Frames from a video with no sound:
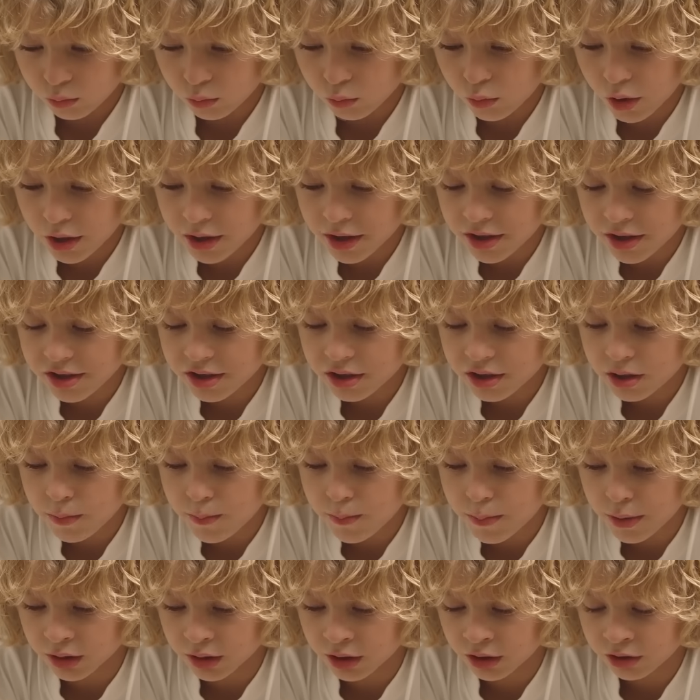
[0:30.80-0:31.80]
For
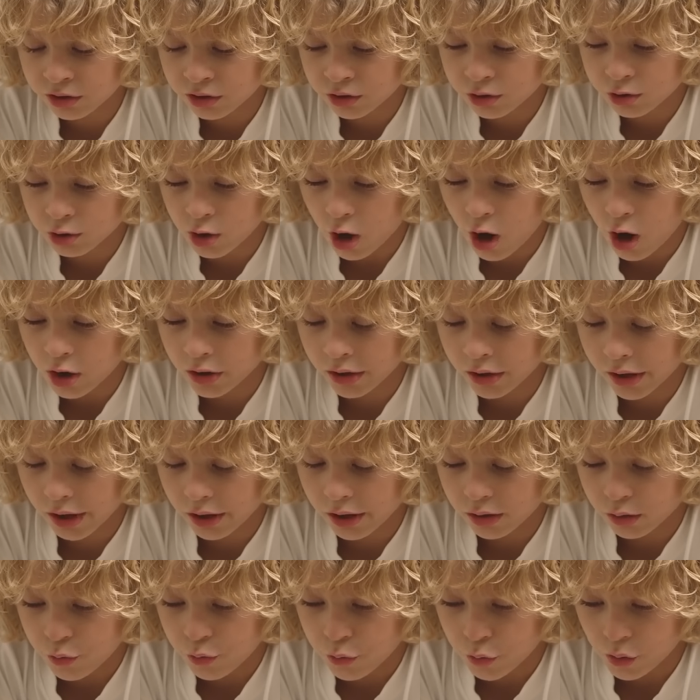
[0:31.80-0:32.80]
age-appropriate
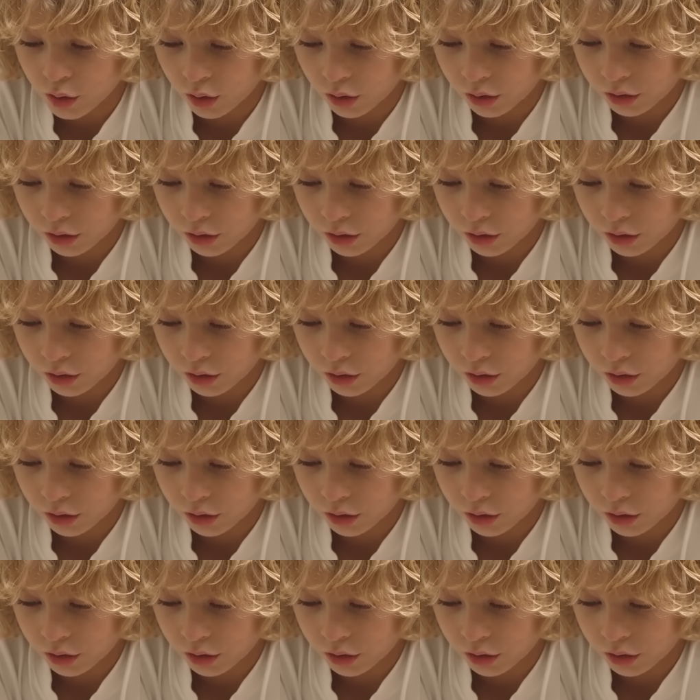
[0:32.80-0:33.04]
conversations with